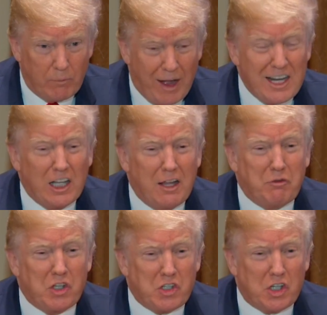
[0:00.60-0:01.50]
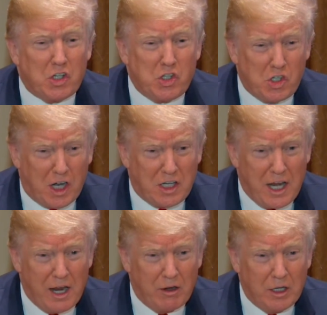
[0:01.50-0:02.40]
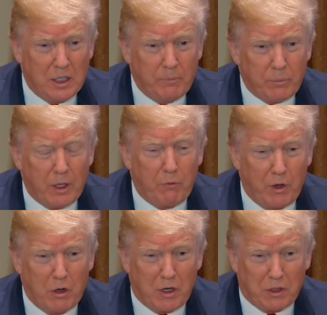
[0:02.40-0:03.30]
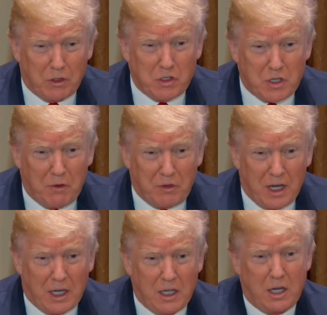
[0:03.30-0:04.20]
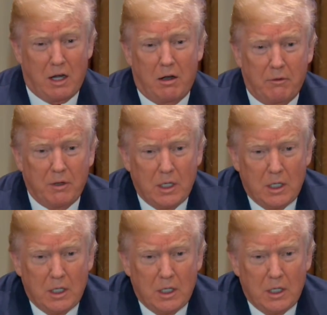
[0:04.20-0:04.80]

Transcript: I'd love to see a shutdown if we don't get this stuff taken care of.